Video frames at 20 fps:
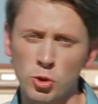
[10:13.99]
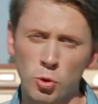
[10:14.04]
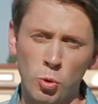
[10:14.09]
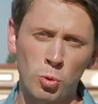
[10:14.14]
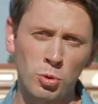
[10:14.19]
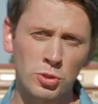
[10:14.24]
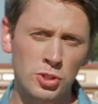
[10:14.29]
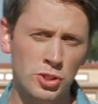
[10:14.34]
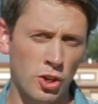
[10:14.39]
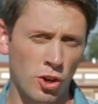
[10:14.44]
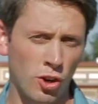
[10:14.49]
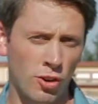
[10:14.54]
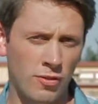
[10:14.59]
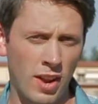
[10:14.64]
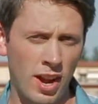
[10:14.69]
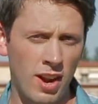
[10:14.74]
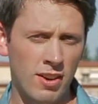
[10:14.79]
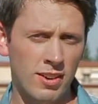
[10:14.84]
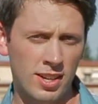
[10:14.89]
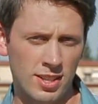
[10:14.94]
school's turf
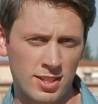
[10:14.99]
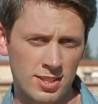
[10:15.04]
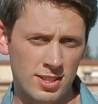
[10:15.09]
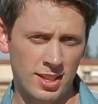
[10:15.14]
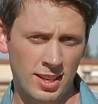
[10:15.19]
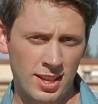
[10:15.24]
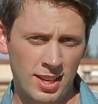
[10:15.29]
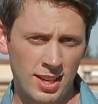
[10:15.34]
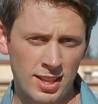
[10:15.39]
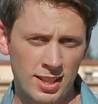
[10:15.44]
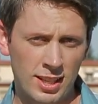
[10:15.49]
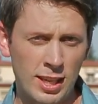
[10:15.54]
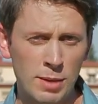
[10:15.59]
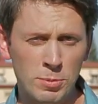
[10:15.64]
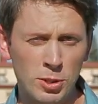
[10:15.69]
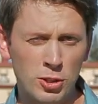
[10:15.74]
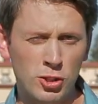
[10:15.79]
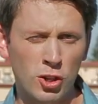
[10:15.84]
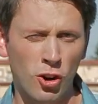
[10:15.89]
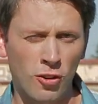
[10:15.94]
areas.
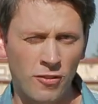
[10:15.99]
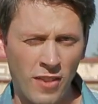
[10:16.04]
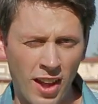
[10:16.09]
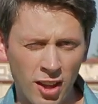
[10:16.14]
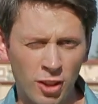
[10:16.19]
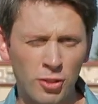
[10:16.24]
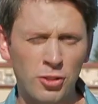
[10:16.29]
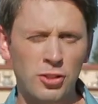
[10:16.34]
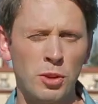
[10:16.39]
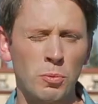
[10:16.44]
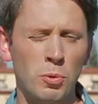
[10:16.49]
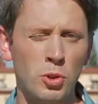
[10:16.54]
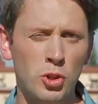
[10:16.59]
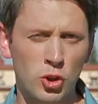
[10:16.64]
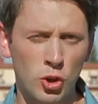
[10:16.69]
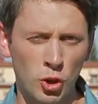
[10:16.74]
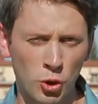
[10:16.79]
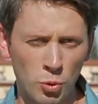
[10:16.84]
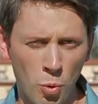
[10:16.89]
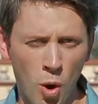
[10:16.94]
Keep the turf healthy
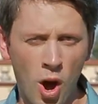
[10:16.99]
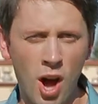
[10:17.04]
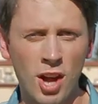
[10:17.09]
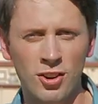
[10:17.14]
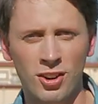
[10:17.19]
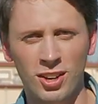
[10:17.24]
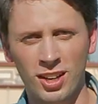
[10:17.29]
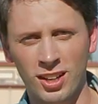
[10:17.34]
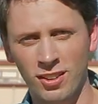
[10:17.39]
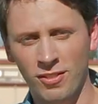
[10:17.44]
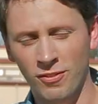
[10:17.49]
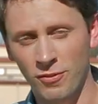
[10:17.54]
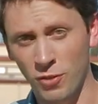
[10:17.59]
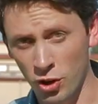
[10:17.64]
with good watering,